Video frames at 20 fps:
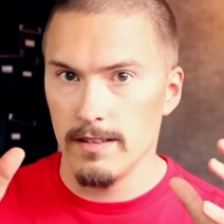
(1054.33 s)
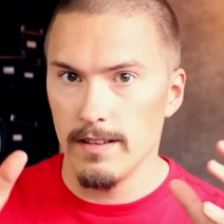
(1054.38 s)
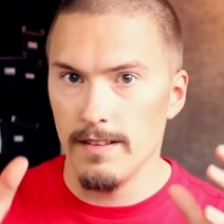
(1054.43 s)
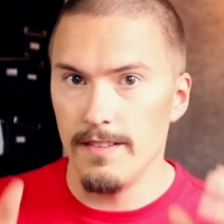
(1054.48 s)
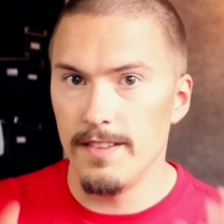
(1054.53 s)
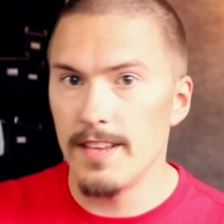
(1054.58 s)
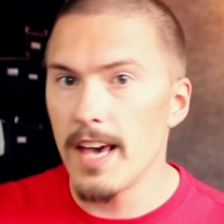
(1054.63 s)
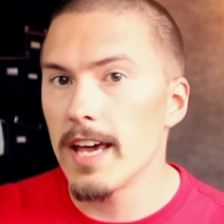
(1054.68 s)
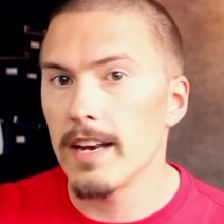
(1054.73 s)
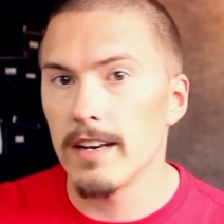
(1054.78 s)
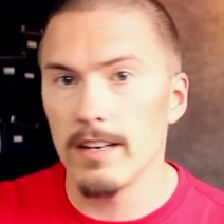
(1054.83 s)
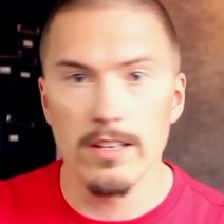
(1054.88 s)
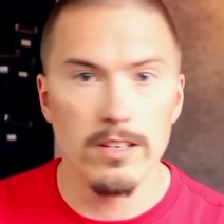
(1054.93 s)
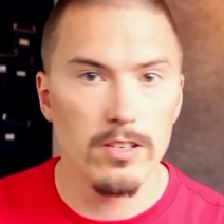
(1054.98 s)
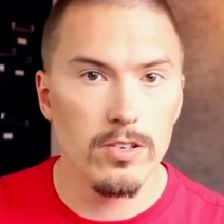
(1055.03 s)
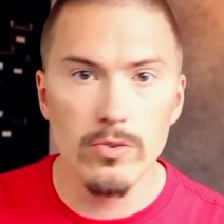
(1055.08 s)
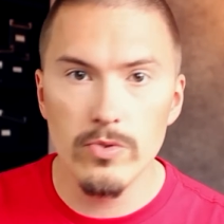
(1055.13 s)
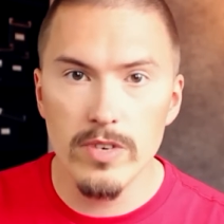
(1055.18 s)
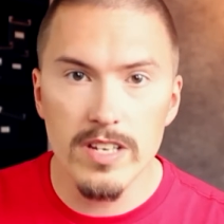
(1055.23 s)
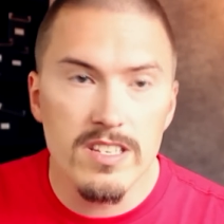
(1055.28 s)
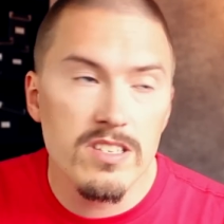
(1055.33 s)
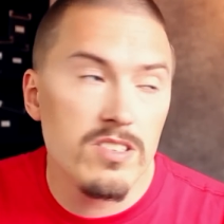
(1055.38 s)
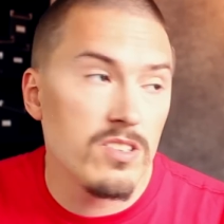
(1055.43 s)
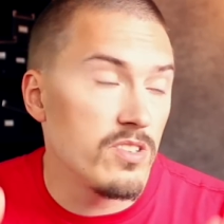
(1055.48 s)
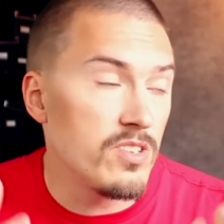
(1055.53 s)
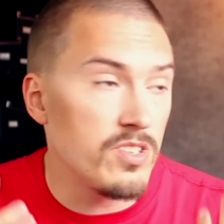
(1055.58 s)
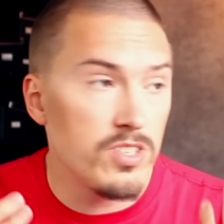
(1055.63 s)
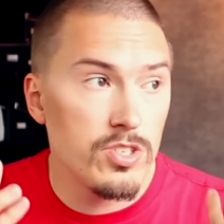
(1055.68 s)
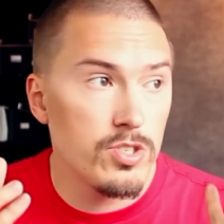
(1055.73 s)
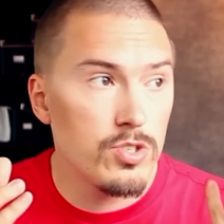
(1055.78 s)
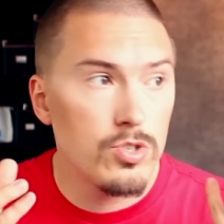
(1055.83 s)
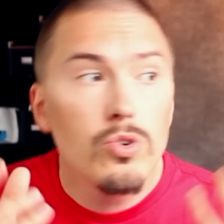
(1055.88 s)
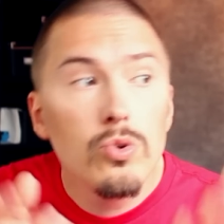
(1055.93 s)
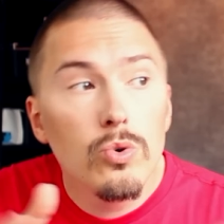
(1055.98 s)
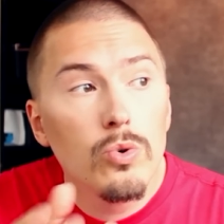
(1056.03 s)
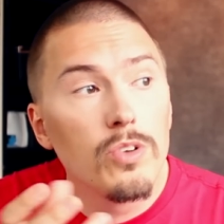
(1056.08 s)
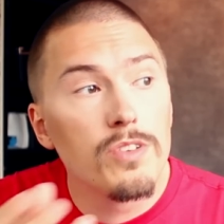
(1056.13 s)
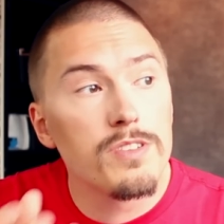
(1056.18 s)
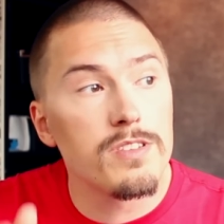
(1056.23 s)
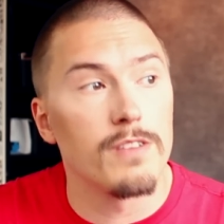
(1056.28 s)
Then you research
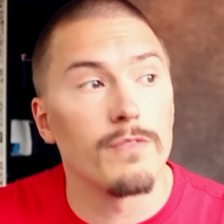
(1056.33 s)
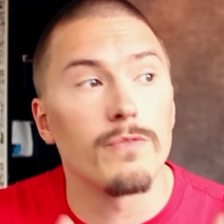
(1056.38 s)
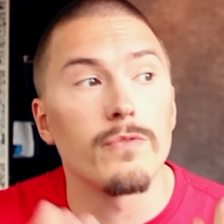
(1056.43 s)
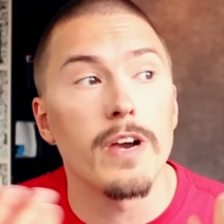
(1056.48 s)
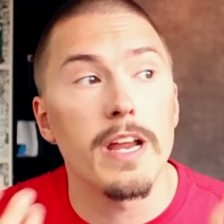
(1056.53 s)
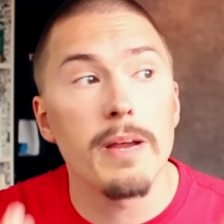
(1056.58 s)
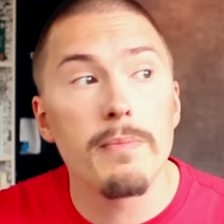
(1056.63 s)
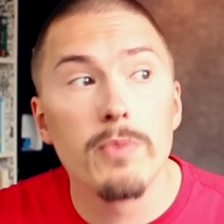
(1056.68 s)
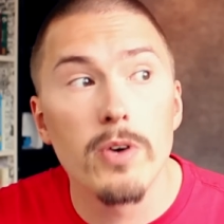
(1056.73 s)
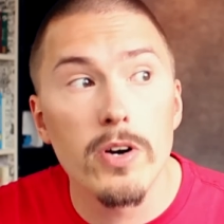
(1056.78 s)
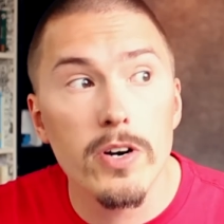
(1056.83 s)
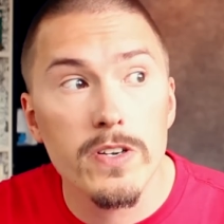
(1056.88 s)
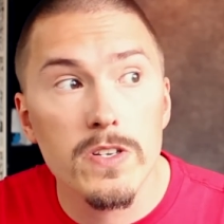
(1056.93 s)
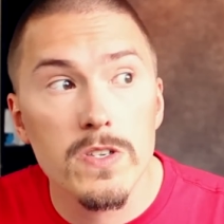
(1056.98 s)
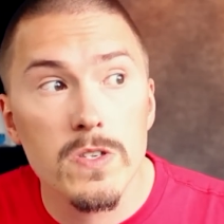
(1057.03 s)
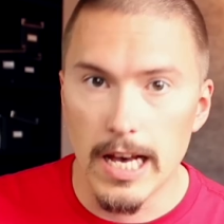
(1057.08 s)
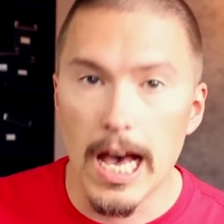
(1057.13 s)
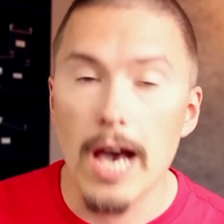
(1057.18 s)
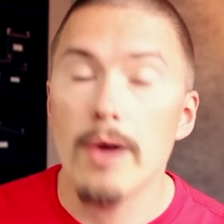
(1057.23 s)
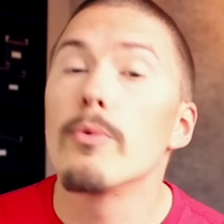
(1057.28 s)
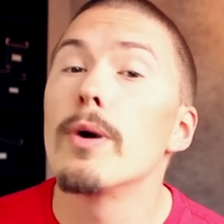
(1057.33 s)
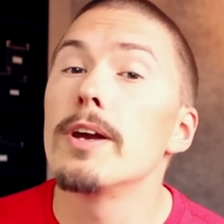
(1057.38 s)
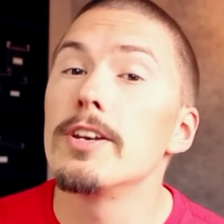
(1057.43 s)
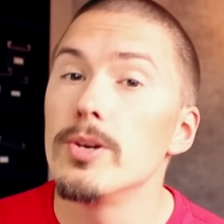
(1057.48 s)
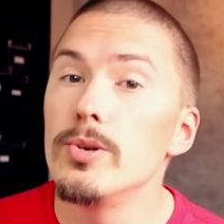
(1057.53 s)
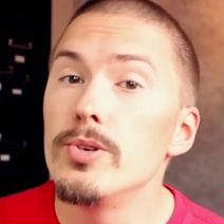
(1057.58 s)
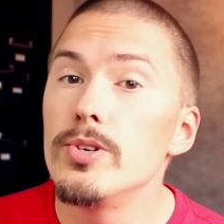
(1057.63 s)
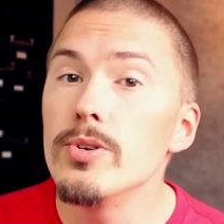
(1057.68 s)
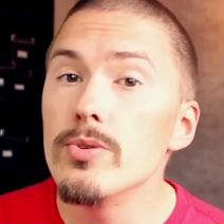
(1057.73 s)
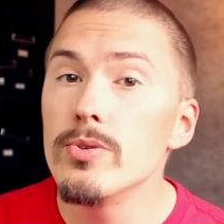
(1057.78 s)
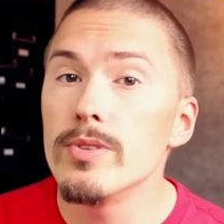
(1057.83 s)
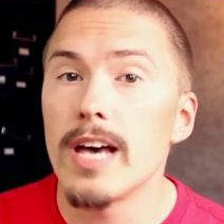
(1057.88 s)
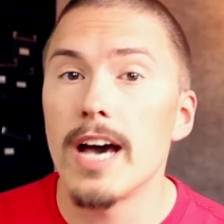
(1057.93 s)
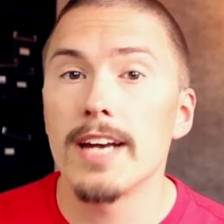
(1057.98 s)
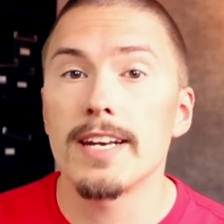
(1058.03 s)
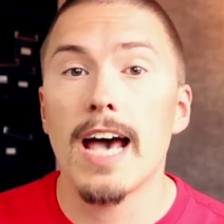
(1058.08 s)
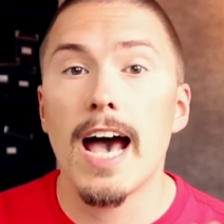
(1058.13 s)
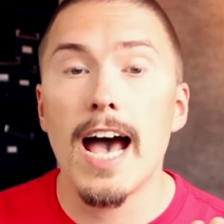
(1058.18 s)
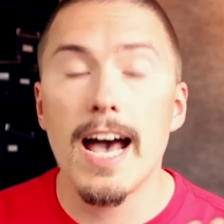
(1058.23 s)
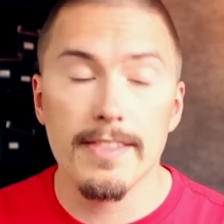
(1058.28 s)
tools and frameworks, and when you do
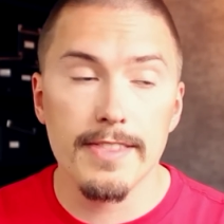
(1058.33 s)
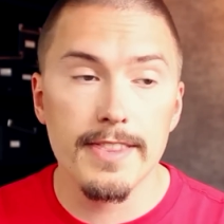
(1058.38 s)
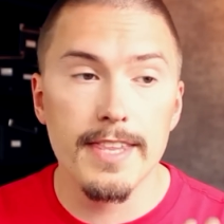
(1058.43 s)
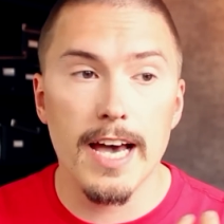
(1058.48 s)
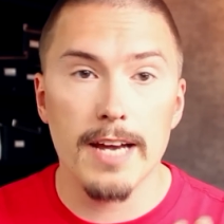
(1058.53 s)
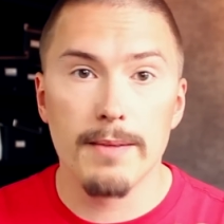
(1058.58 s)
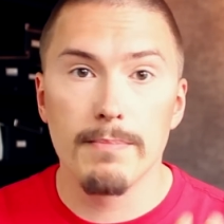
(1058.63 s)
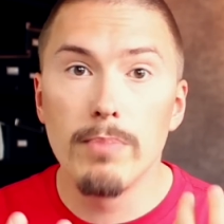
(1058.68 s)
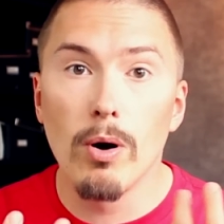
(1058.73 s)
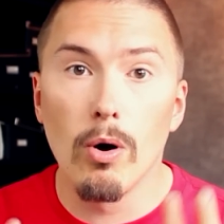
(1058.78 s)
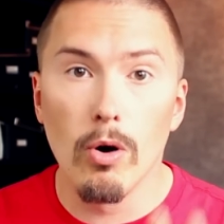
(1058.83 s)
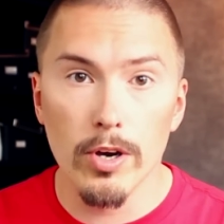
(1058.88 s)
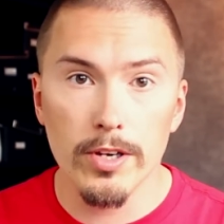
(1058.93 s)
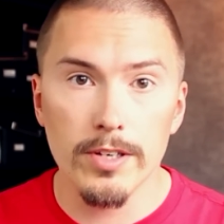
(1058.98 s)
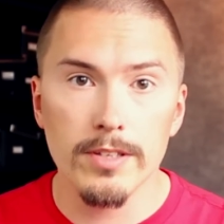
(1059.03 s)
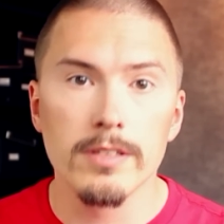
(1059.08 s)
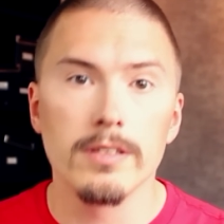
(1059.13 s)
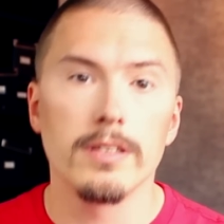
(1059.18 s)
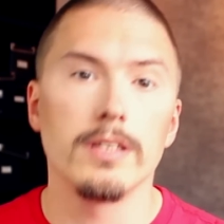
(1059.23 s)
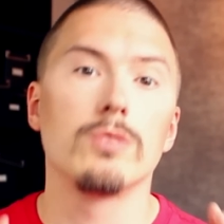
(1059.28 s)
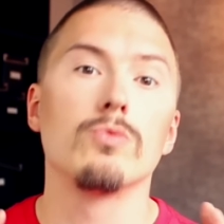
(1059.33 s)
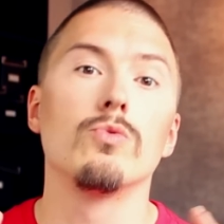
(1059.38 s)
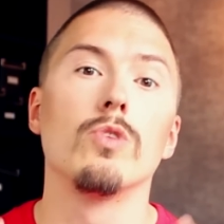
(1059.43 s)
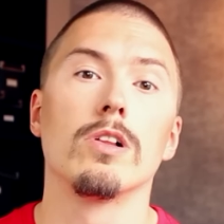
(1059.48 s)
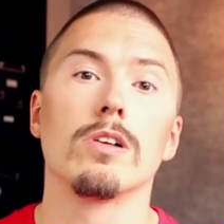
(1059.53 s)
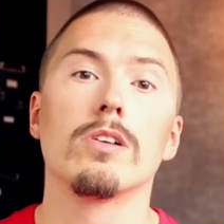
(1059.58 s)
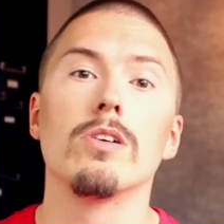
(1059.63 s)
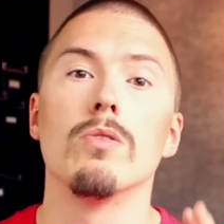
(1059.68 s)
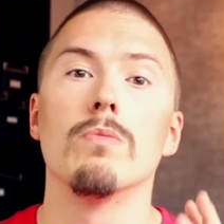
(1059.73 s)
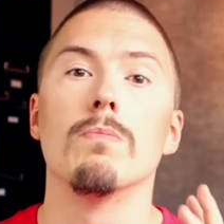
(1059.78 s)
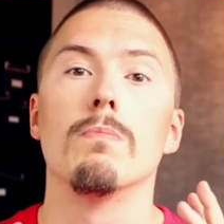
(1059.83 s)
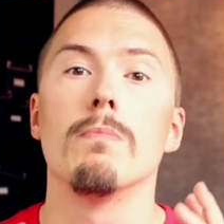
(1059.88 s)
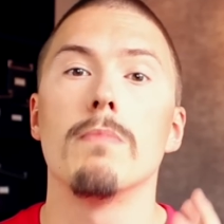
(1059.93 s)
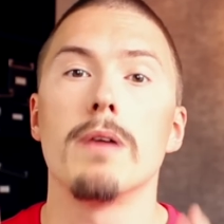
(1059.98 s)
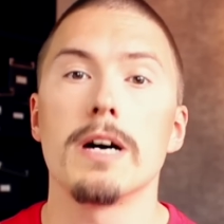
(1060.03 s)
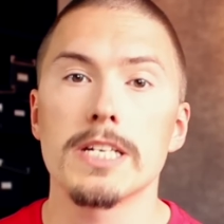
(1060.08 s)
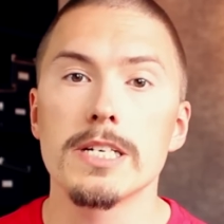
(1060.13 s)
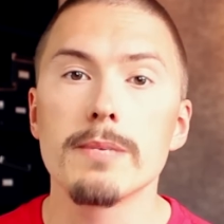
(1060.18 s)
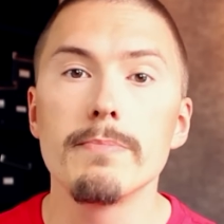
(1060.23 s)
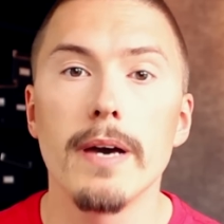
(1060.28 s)
that at that point, it will go
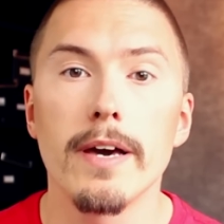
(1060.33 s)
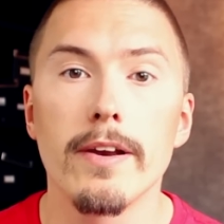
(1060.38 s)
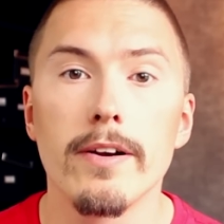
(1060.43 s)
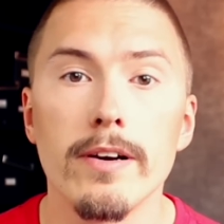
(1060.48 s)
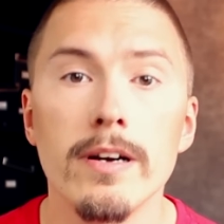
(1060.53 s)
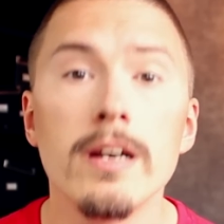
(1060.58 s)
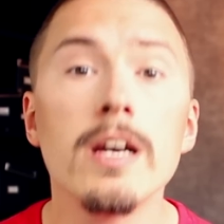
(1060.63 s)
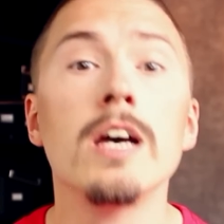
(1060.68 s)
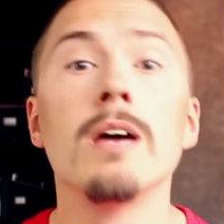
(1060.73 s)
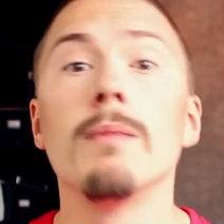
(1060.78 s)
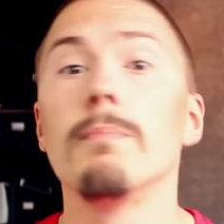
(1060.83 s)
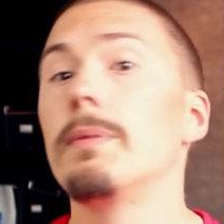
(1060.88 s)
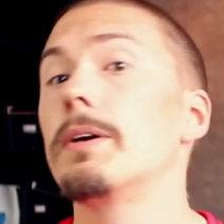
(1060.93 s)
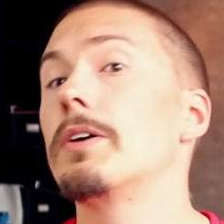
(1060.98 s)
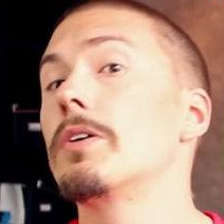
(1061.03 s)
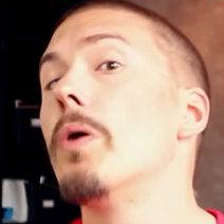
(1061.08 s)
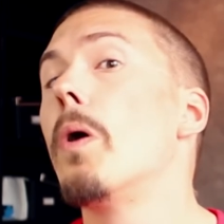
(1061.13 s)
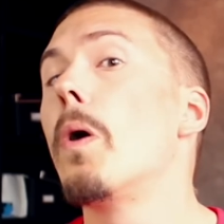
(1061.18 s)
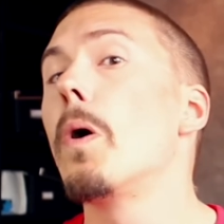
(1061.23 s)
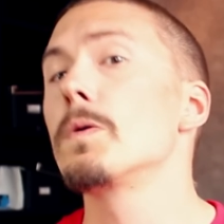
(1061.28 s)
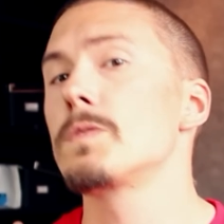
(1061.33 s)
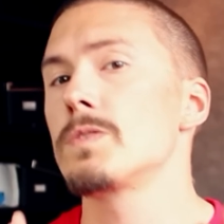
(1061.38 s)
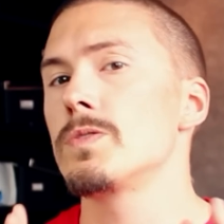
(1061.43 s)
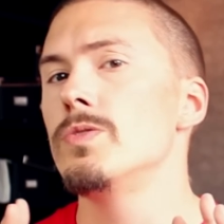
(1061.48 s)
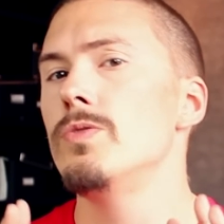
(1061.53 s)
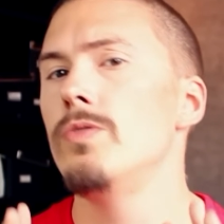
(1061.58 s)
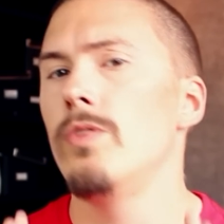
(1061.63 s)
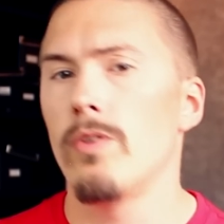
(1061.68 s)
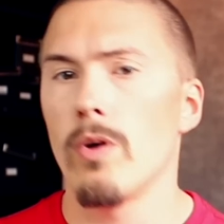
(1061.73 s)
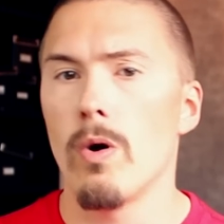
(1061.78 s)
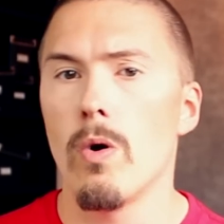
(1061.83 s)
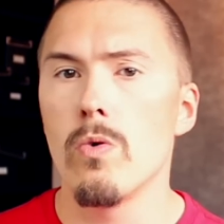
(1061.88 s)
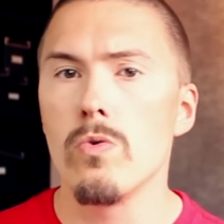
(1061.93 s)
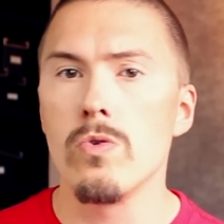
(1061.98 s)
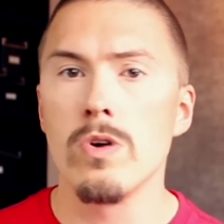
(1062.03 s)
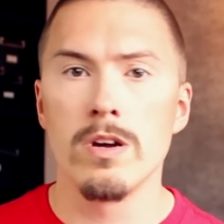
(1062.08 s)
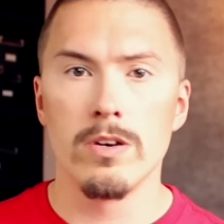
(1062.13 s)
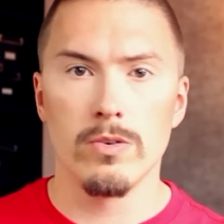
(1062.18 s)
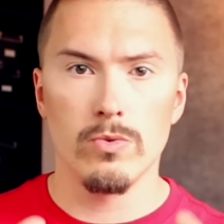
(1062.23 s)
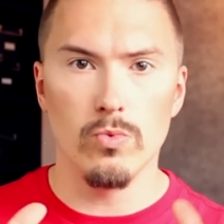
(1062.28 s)
much better because you
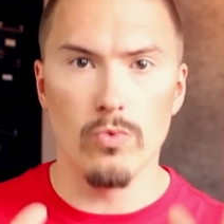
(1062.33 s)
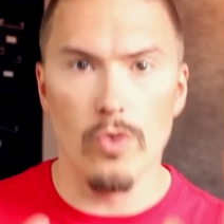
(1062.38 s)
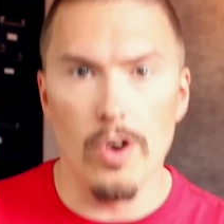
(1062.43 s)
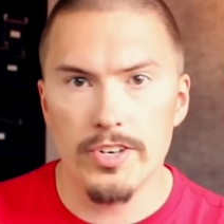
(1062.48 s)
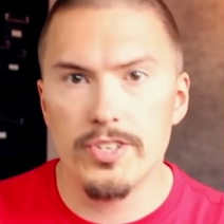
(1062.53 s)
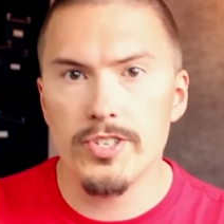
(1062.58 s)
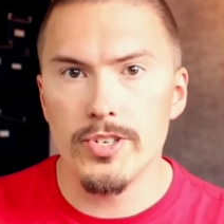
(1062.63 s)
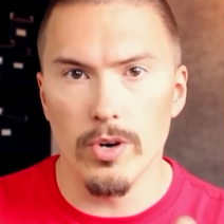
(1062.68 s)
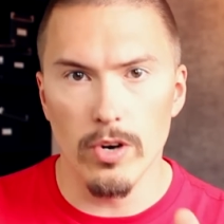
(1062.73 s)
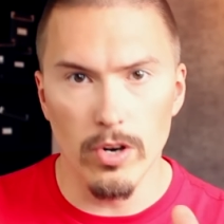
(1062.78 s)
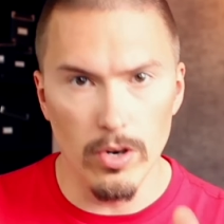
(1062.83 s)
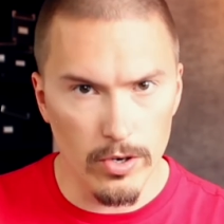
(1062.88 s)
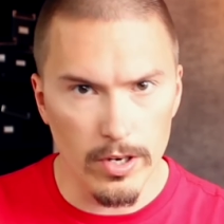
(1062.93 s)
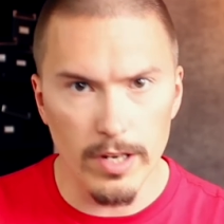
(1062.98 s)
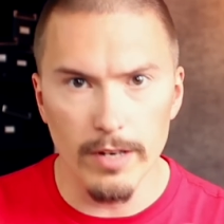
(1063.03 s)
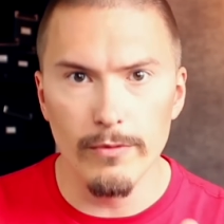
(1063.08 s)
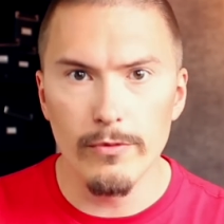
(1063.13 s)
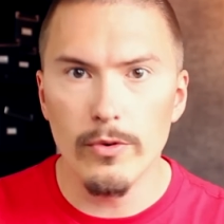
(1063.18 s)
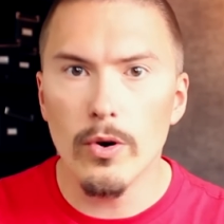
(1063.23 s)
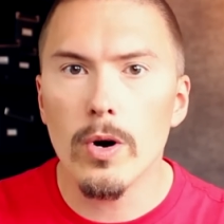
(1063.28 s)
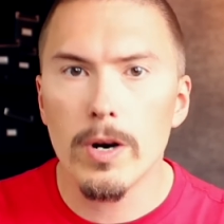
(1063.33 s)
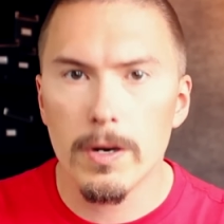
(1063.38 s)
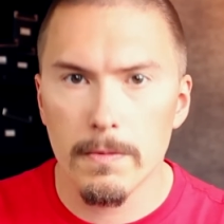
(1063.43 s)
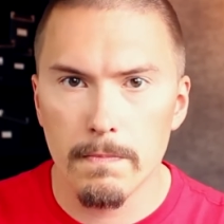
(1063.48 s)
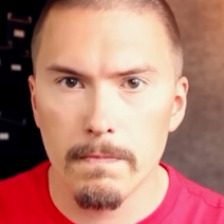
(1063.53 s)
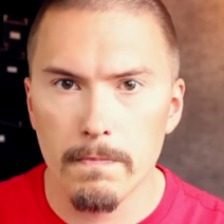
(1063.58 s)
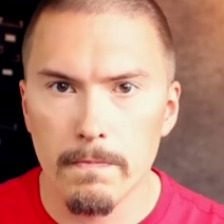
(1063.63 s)
know what you're looking for.